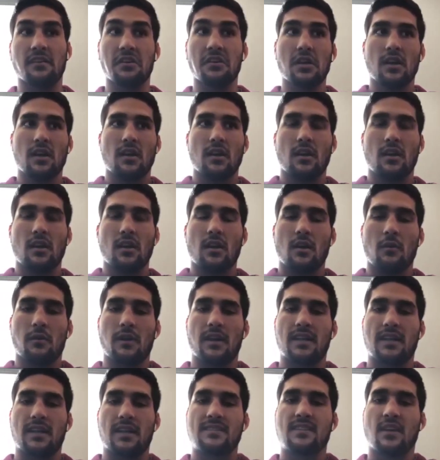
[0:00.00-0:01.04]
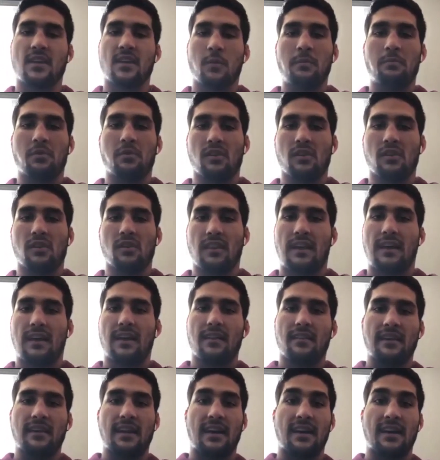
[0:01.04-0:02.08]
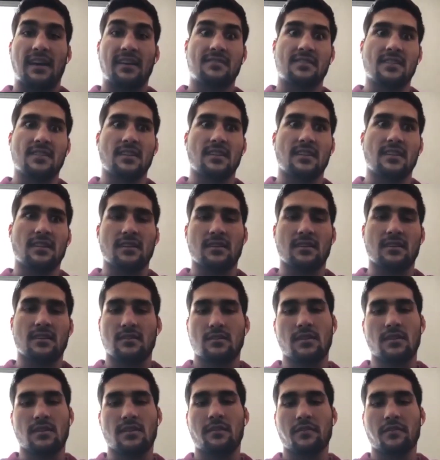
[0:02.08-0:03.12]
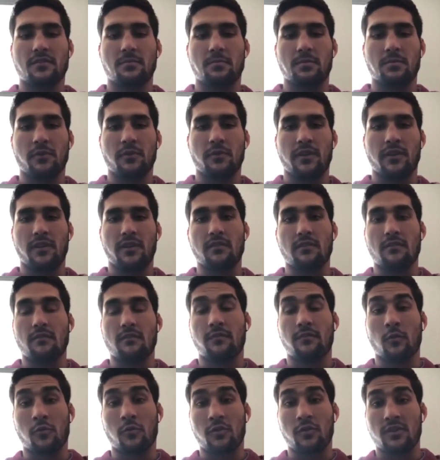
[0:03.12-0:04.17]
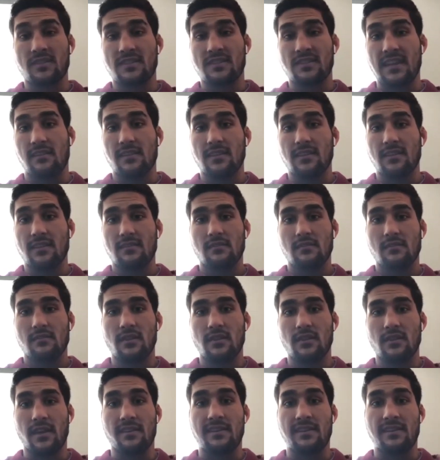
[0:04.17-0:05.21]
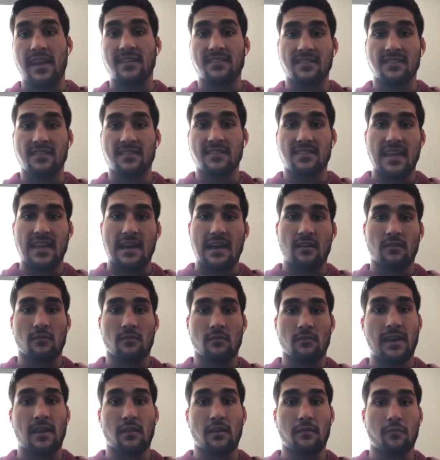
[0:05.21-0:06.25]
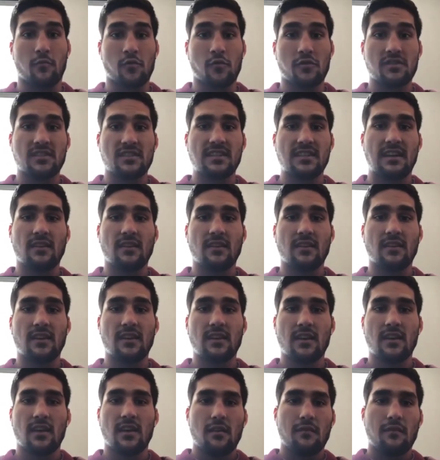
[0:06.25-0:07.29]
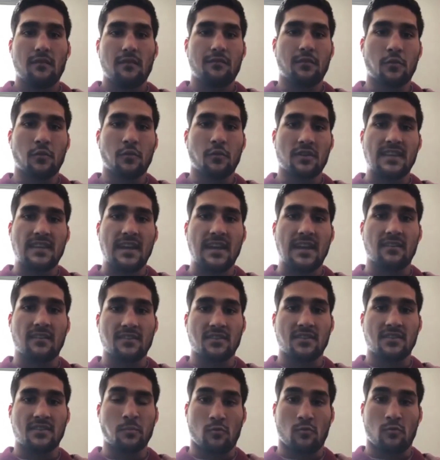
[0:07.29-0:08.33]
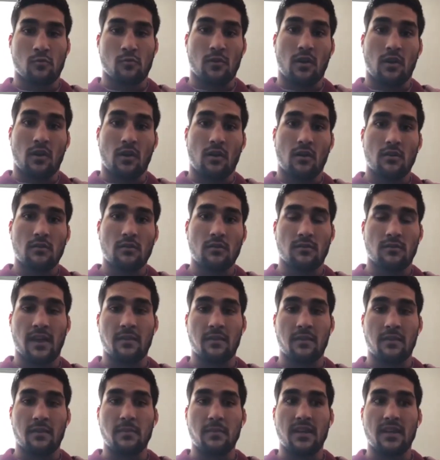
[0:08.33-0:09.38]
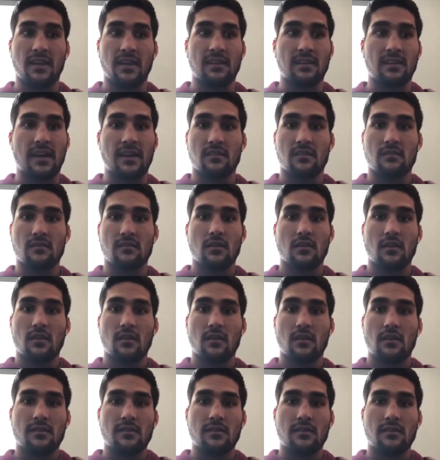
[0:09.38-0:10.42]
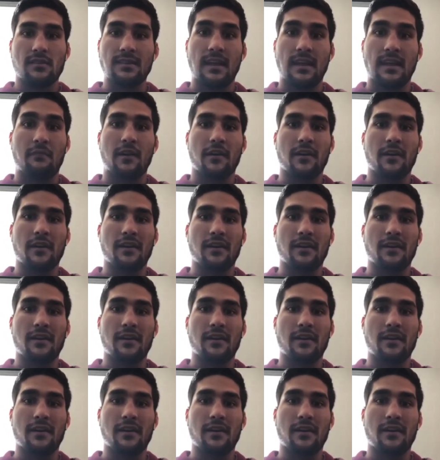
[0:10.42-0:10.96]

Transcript: what I tell people a lot that I've seen is the difference between Florida talent and Texas talent or California talent. Florida talent's super raw, like, meaning like not very